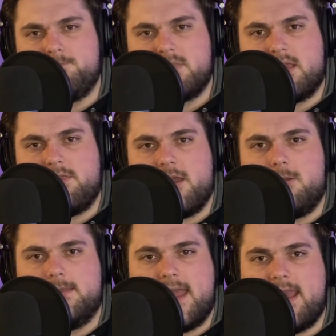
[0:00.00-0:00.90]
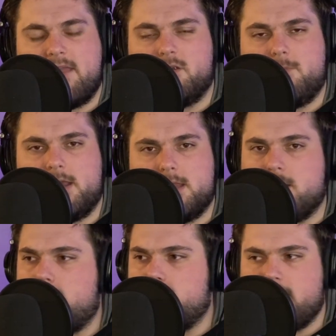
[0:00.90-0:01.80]
they'll let everybody
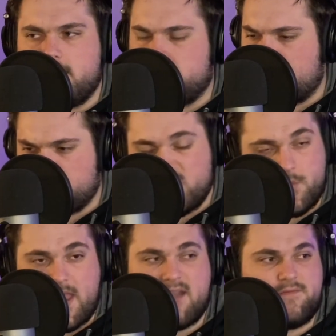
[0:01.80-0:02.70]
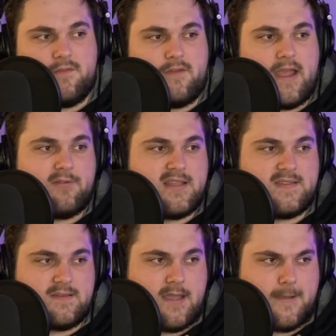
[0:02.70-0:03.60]
know that you have the
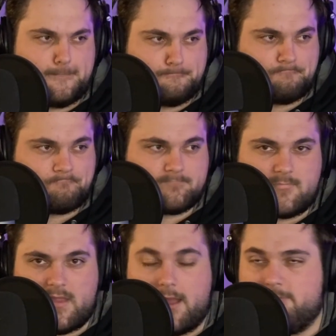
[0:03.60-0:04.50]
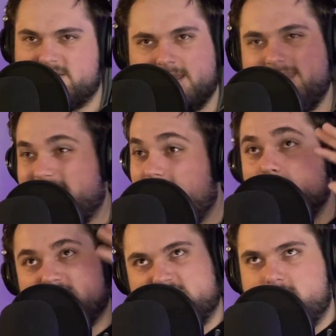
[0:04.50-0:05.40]
virus. I'm
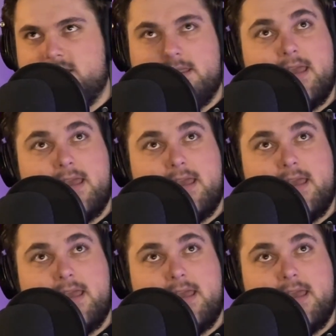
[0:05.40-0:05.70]
assuming that